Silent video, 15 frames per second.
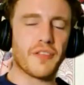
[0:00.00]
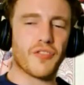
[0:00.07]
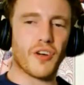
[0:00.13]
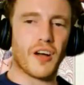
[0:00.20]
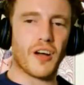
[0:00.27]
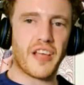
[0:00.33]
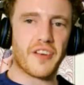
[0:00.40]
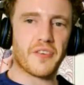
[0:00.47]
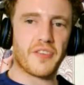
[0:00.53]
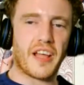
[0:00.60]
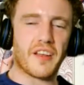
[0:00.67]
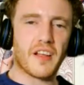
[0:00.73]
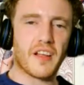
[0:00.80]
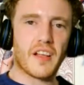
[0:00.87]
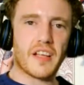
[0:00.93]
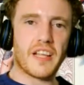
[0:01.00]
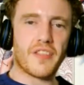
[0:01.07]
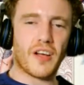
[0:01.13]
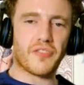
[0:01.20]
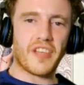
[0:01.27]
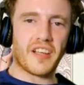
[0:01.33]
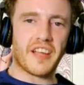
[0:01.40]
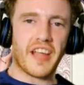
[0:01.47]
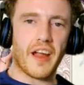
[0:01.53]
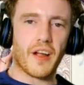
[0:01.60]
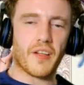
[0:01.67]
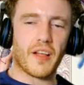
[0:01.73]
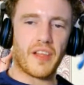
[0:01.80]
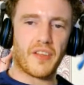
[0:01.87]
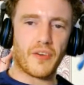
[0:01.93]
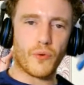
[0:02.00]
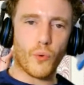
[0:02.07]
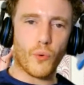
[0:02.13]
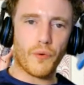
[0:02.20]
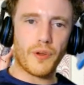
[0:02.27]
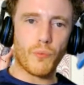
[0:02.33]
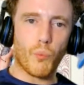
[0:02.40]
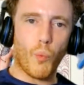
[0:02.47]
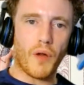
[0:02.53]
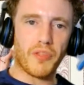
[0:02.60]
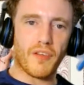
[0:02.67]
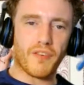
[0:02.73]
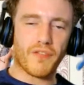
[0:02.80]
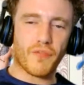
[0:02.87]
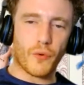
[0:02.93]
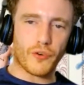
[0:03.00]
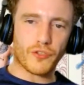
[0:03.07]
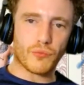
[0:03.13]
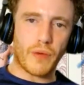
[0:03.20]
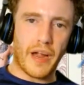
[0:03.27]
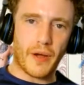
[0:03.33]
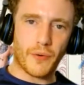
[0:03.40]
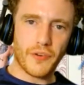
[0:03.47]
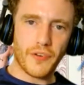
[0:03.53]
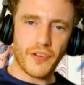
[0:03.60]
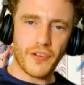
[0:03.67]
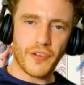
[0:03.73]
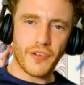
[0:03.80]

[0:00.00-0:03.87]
that Nori won the first round.